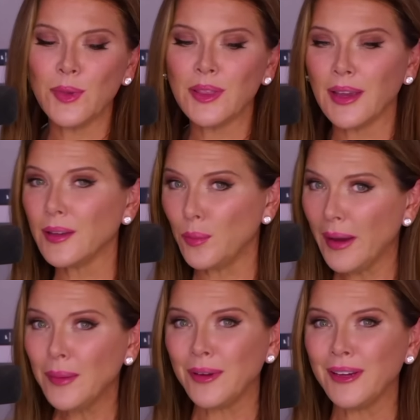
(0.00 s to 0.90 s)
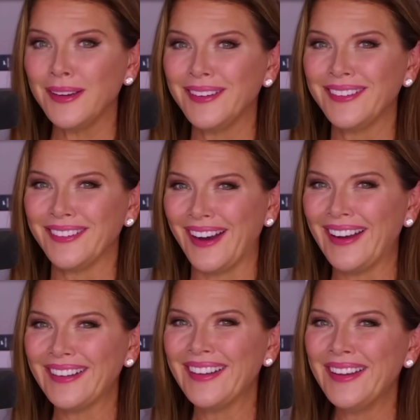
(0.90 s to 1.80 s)
Just meant they had to pay me,
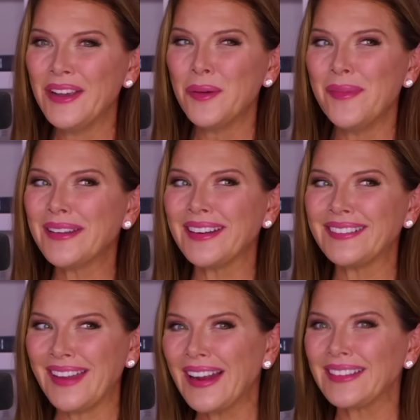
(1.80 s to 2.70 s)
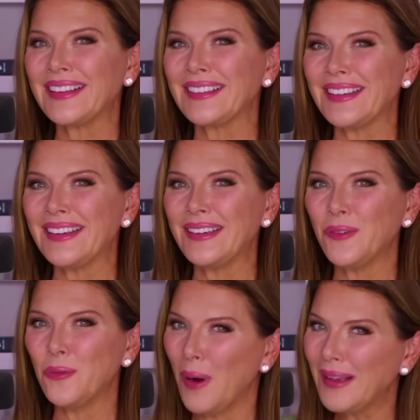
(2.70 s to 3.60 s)
right? Meant I
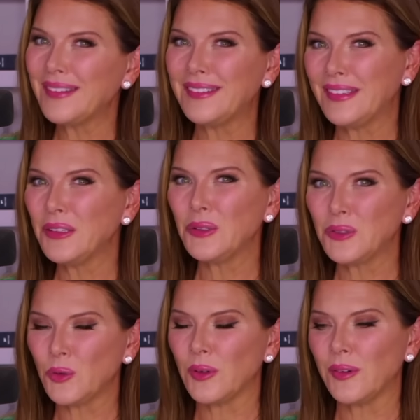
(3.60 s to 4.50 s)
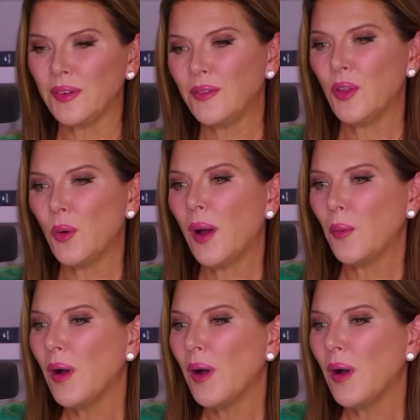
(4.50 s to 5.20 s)
technically was still sort of, even though I